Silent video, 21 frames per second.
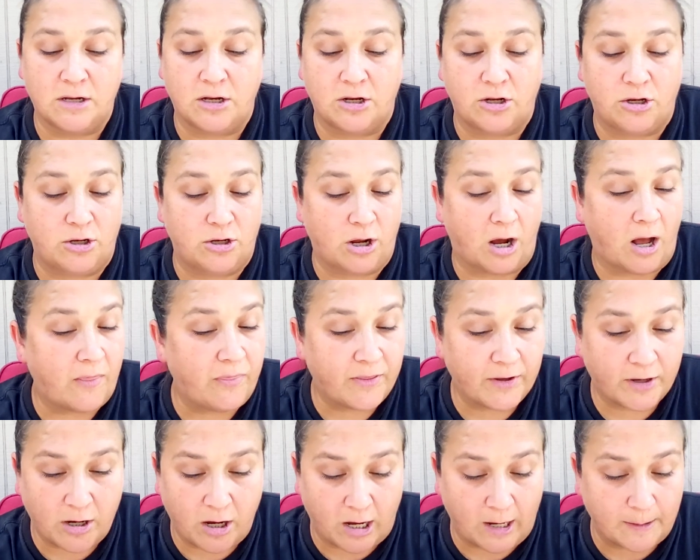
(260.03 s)
not
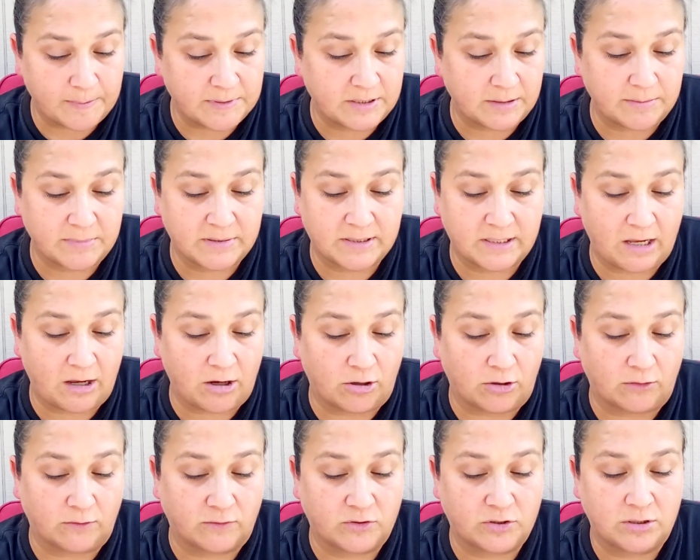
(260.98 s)
the cops
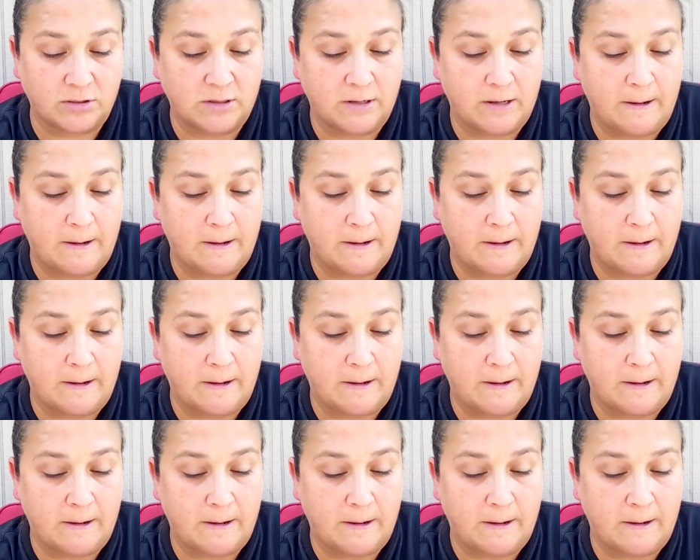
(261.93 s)
themselves,